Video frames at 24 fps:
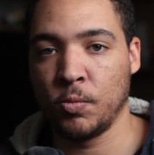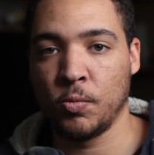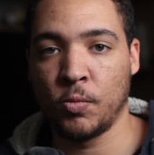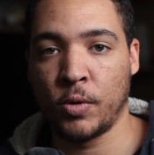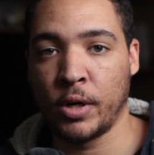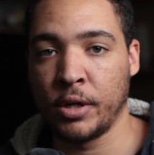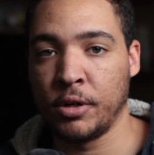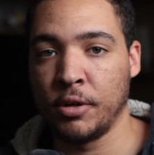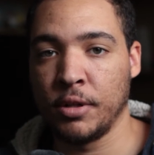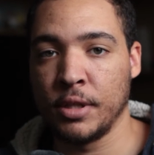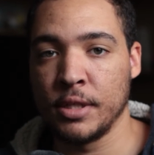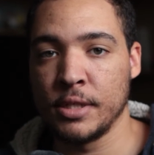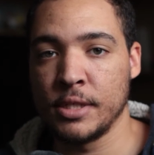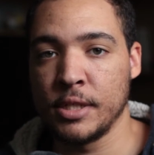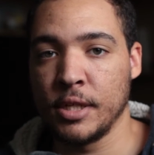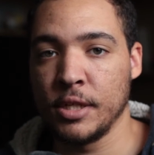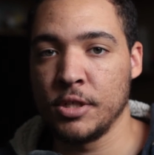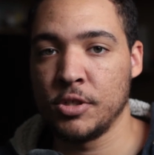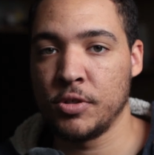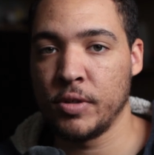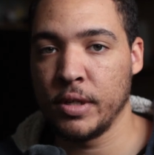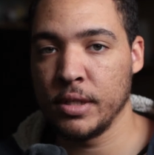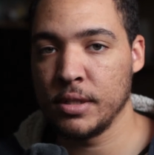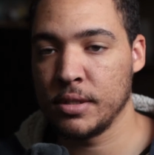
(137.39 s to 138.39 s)
wander the city
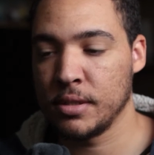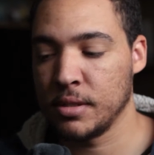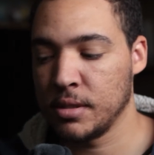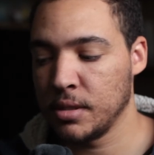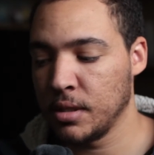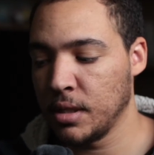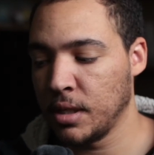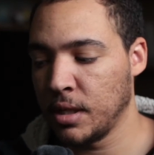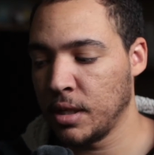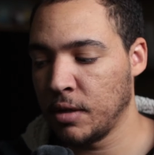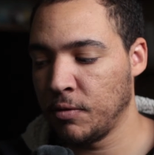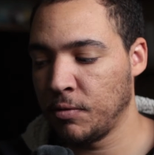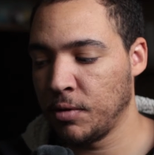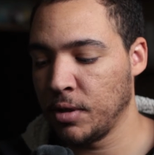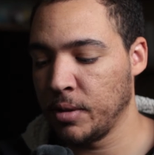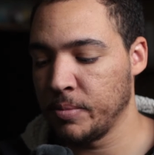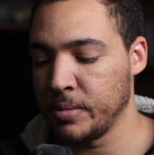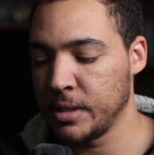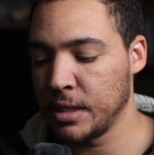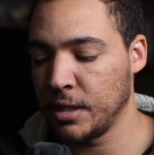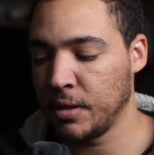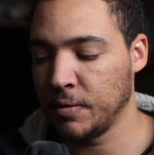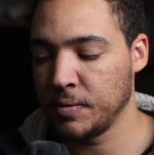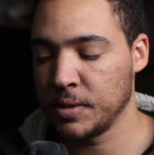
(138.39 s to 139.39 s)
streets for
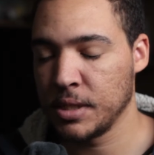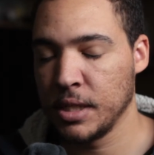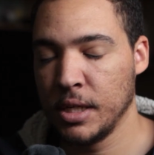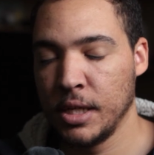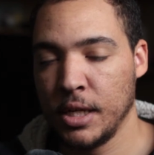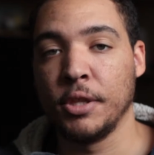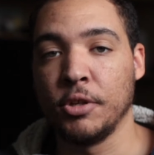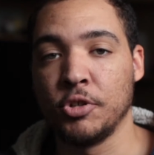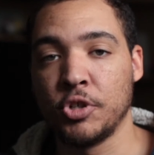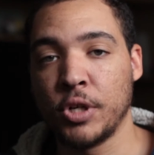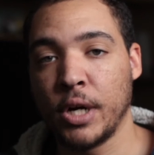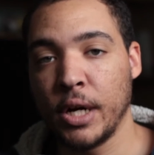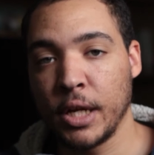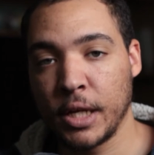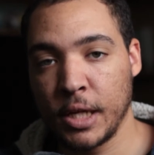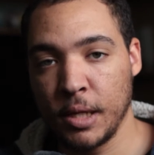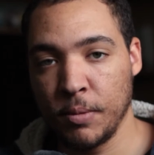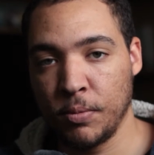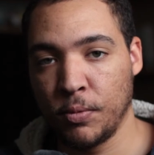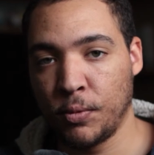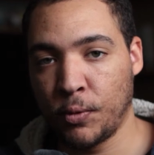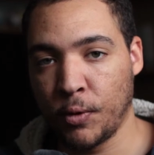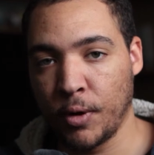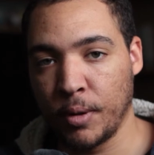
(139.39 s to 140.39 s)
themselves. They'll try to
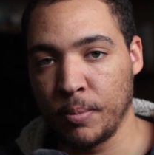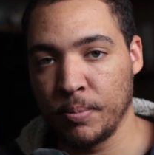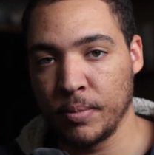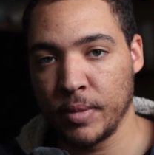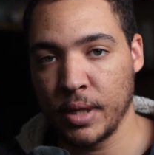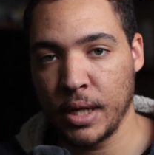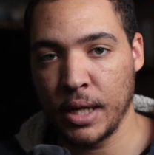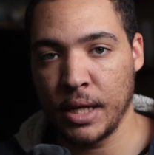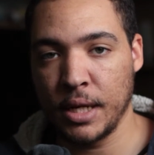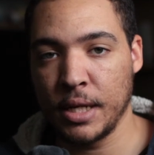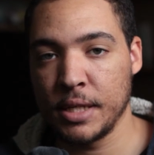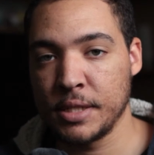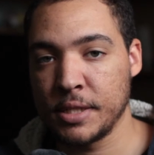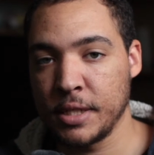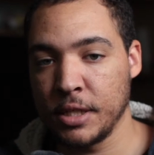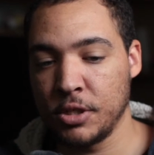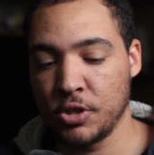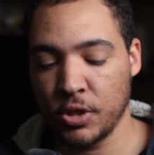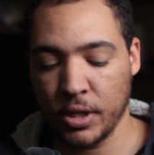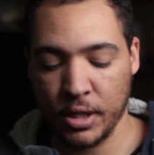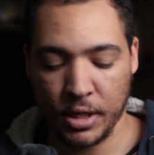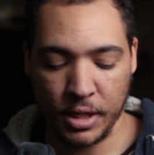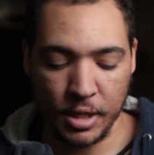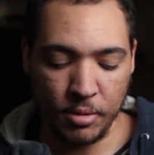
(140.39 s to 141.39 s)
keep warm, and as they
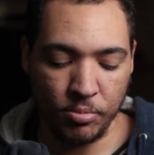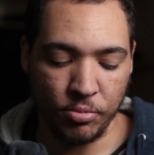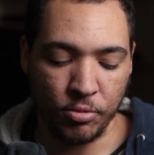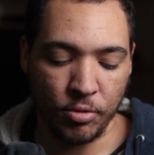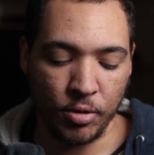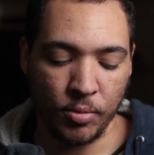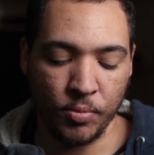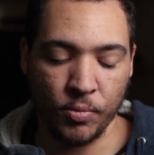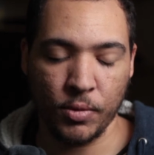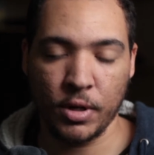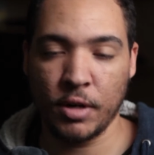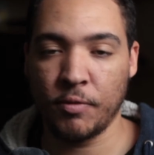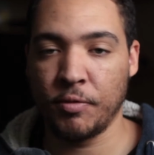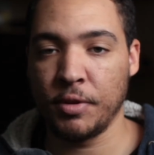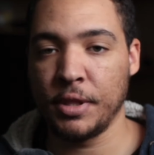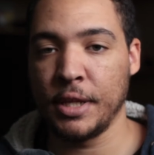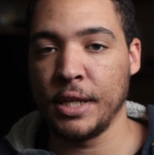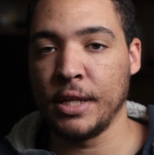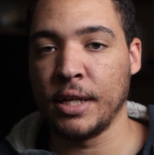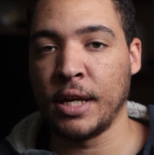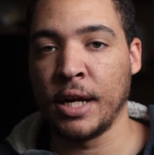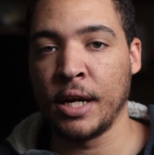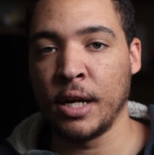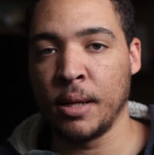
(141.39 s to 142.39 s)
try to keep warm, whenever
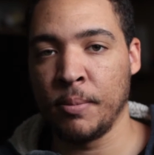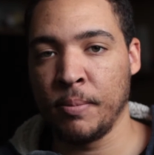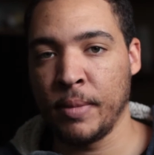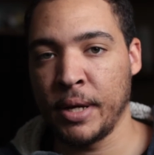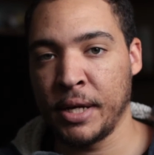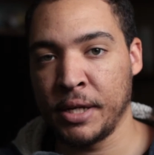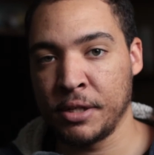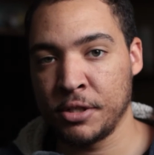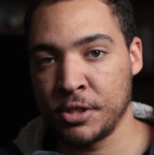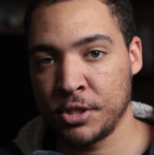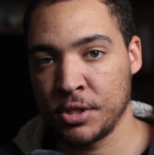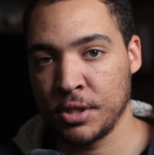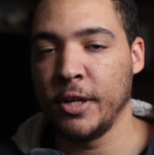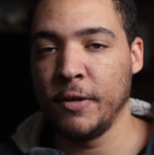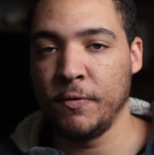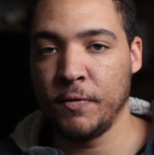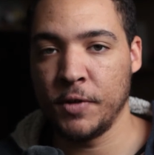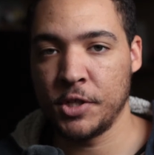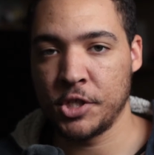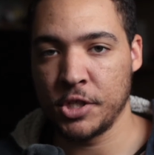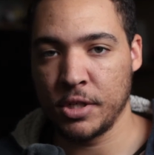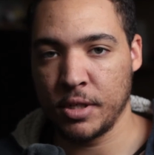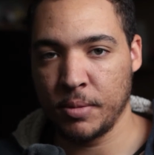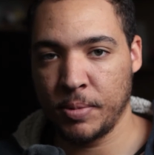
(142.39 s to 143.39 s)
they light a match, a
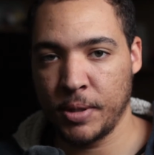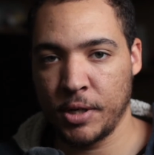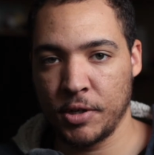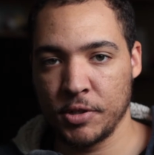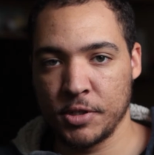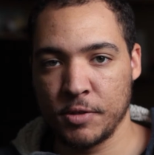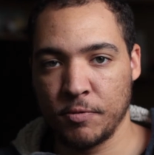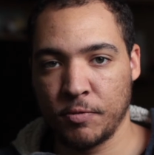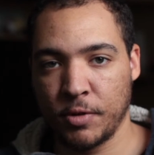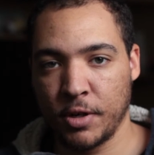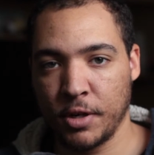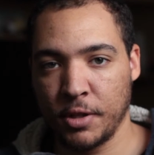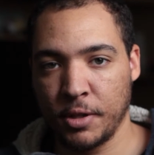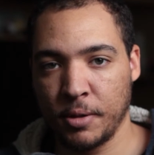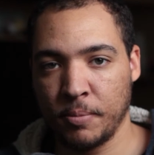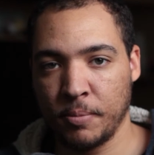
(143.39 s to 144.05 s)
vision appears in front of